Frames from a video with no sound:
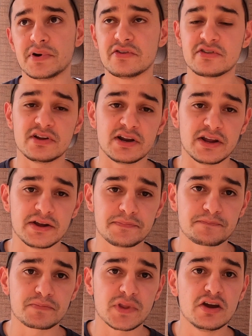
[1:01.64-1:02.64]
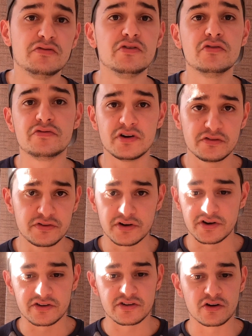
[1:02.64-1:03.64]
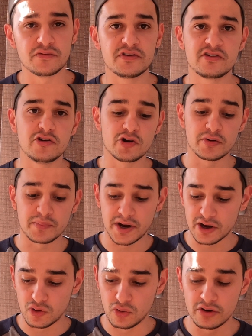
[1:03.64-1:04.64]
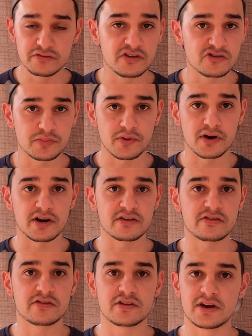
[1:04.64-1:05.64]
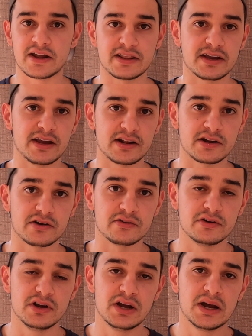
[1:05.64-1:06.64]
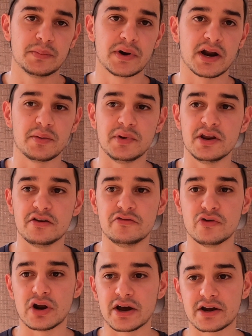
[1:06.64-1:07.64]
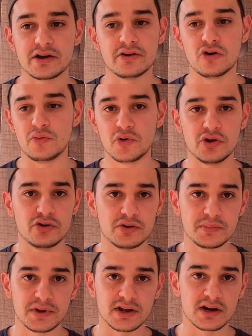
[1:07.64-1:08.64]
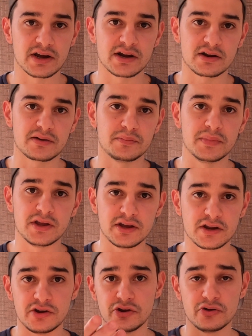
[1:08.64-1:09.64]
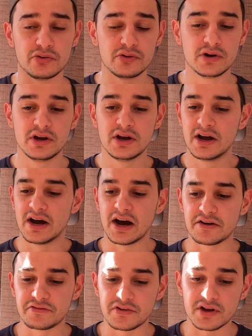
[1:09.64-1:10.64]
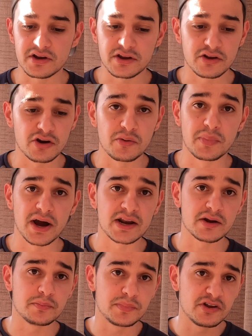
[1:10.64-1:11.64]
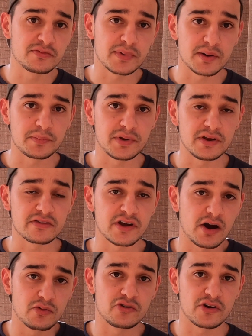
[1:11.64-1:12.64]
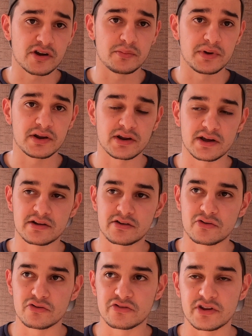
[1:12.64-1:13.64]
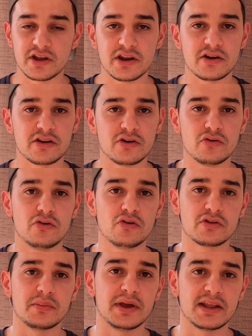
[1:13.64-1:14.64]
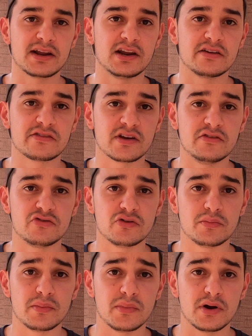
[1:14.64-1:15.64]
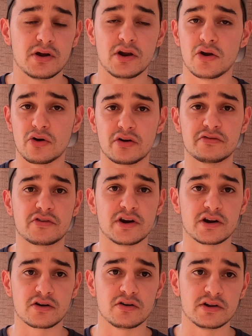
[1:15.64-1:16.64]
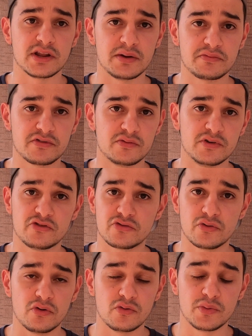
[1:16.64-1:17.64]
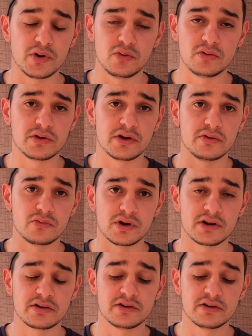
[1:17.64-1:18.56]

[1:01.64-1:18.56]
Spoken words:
personally, if you filthy rich, then obviously you can buy all of these products at the get-go. But I mean, if you're like a normal human being like me and you, I think buying them piece by piece, I would recommend that, because then automatically it saves you a lot of credit card debt, which we all don't want.